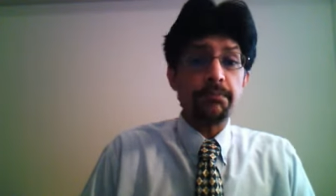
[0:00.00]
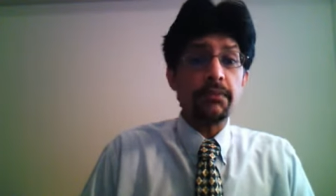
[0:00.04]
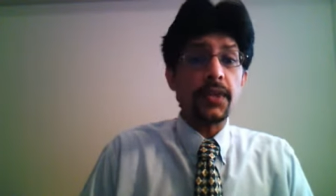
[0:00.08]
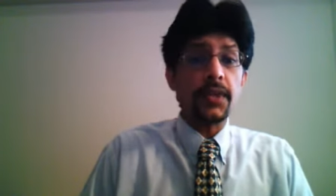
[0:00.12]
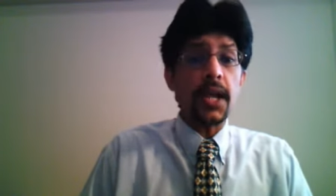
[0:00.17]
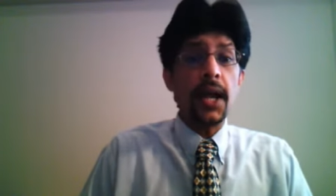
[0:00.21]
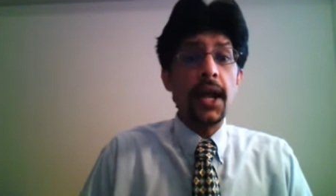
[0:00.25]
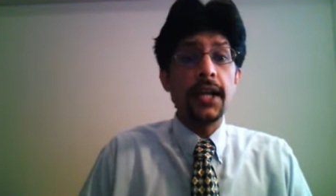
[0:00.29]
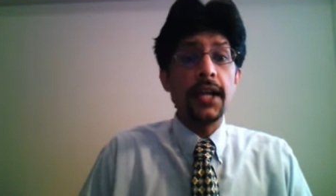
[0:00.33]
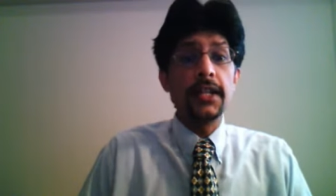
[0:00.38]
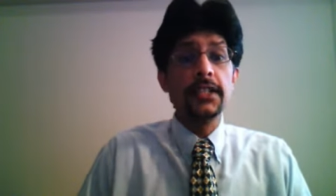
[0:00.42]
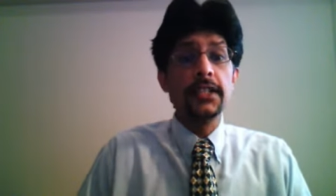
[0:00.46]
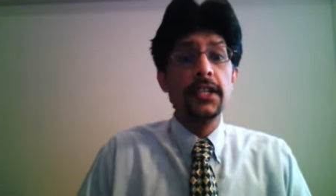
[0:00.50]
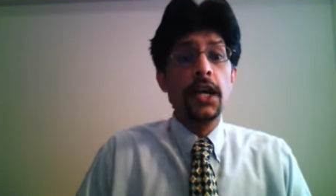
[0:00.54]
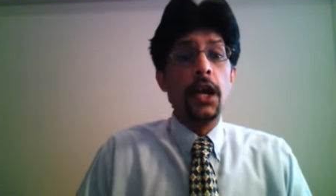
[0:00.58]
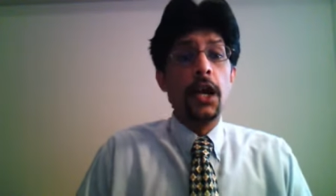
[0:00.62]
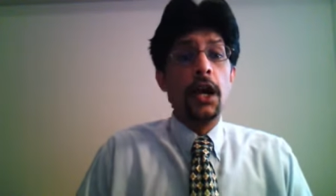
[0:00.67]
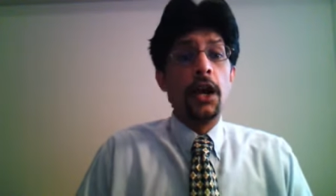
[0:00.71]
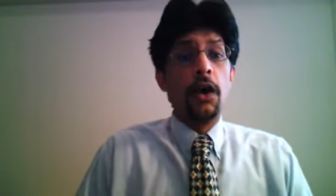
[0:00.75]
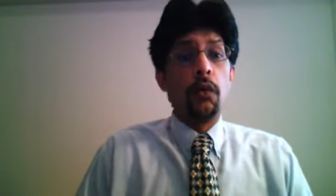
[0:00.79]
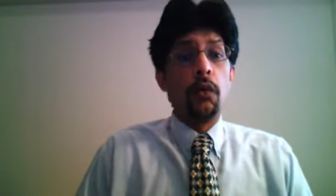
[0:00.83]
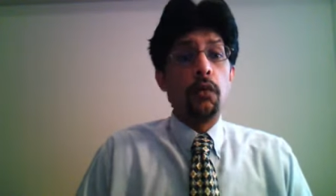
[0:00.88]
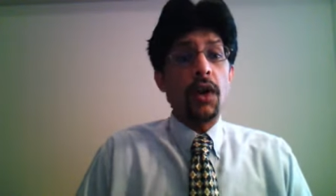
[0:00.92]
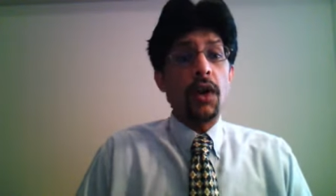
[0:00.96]
And
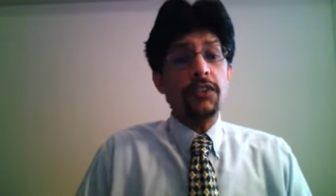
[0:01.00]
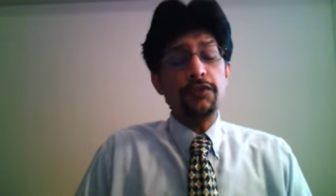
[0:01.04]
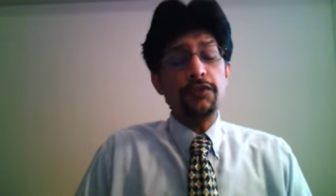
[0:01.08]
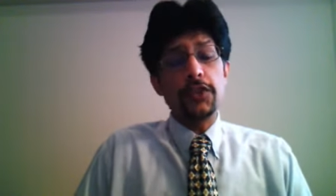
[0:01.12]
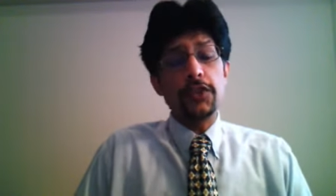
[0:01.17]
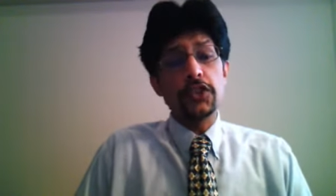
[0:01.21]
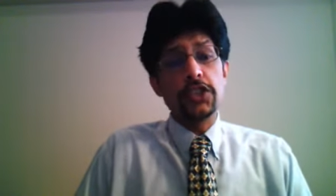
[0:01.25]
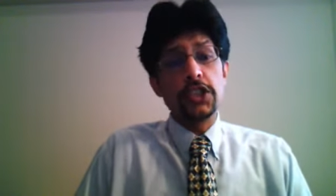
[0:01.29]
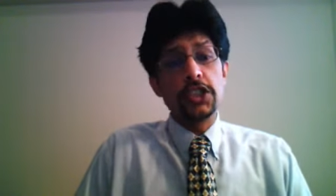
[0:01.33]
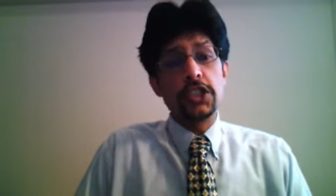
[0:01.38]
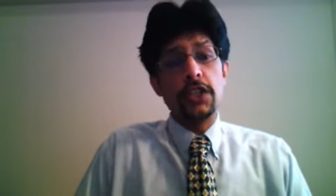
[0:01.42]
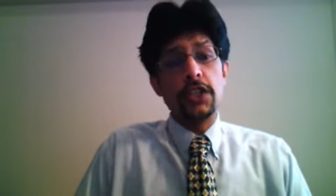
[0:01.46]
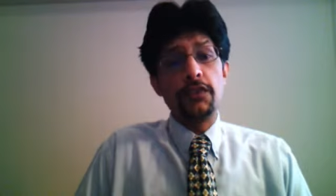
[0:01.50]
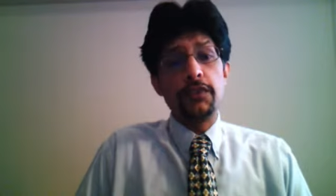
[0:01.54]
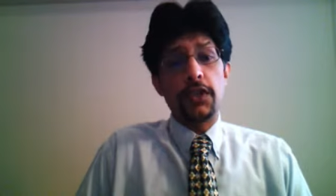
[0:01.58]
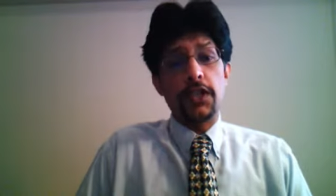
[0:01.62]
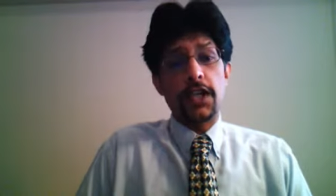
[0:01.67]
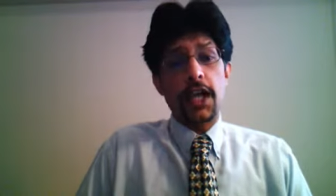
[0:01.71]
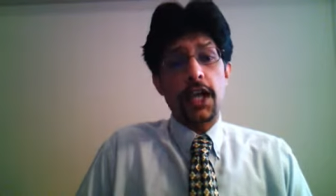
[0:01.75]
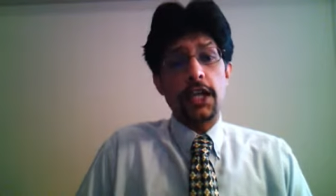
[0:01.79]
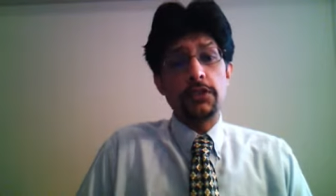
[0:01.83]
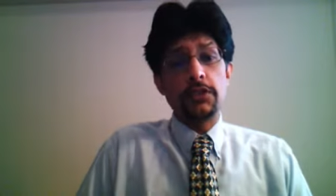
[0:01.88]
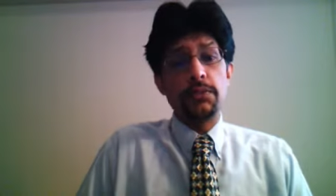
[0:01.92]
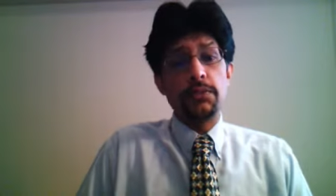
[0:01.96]
1 for 16 for
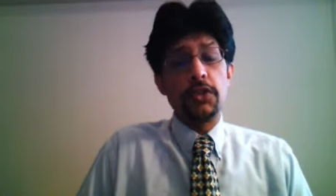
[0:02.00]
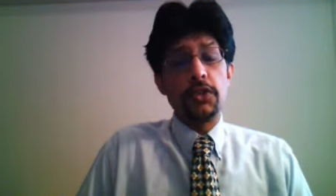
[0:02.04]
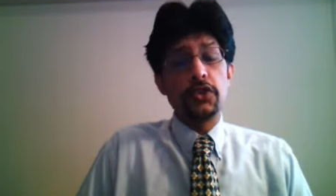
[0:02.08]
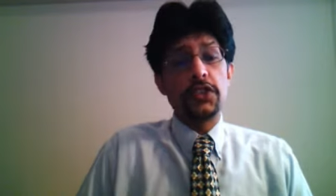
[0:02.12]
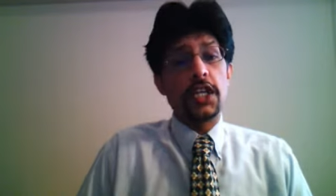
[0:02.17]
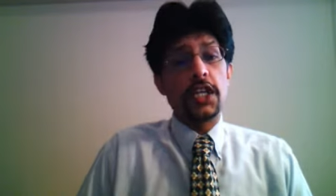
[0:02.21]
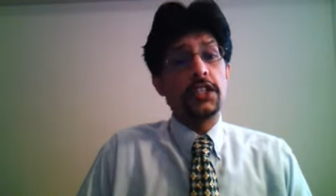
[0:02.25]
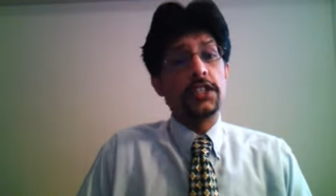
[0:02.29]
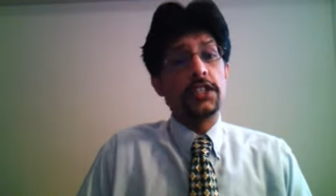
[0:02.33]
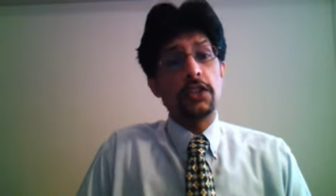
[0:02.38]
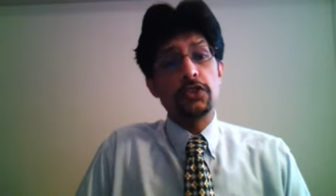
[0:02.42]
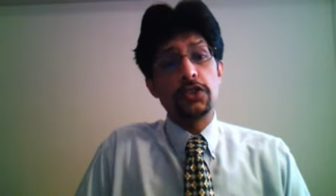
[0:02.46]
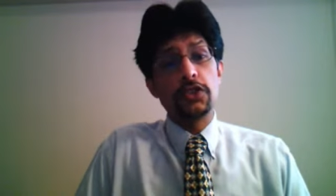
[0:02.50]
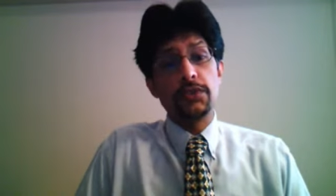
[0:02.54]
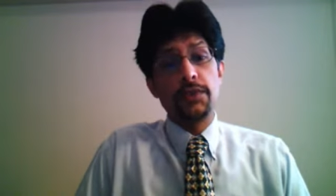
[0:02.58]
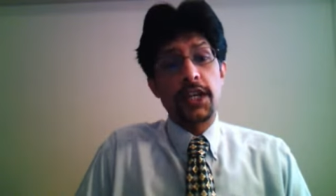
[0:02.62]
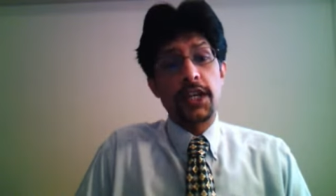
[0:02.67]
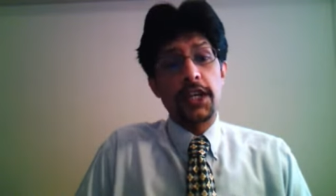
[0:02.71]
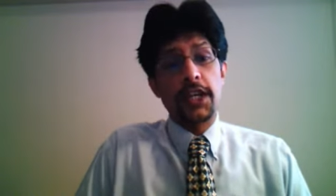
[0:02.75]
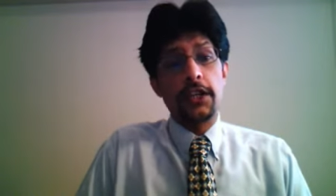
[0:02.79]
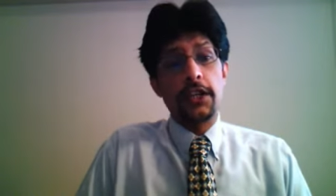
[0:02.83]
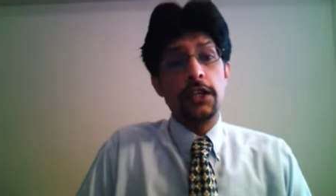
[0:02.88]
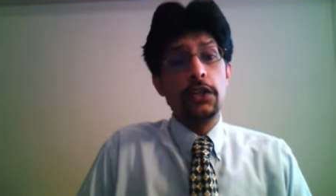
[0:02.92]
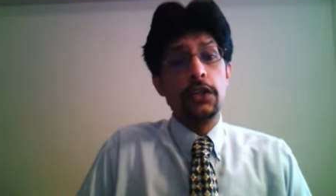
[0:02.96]
Nazmul Hussain, that was the
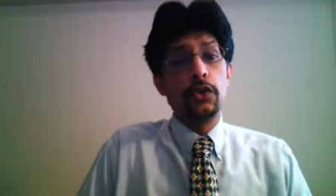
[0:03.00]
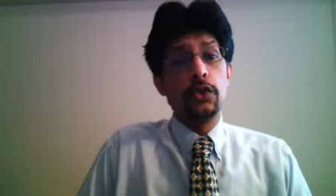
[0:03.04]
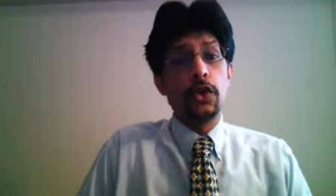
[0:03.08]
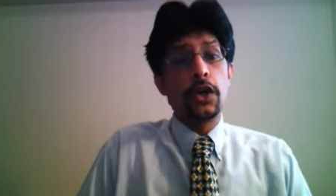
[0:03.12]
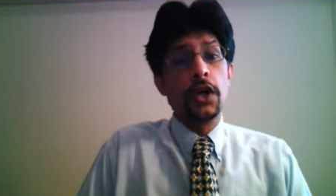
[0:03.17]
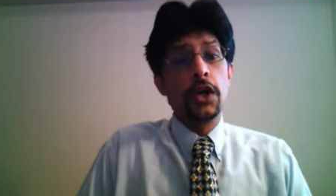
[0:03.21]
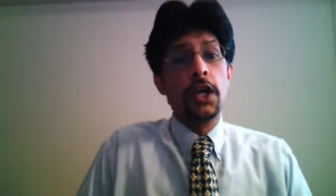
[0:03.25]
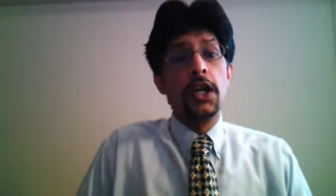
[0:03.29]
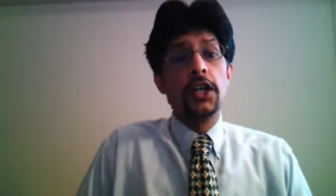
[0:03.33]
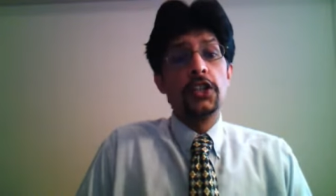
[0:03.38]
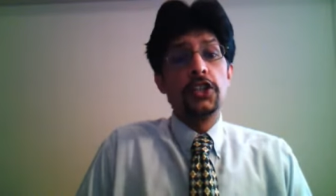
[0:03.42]
wicket he took.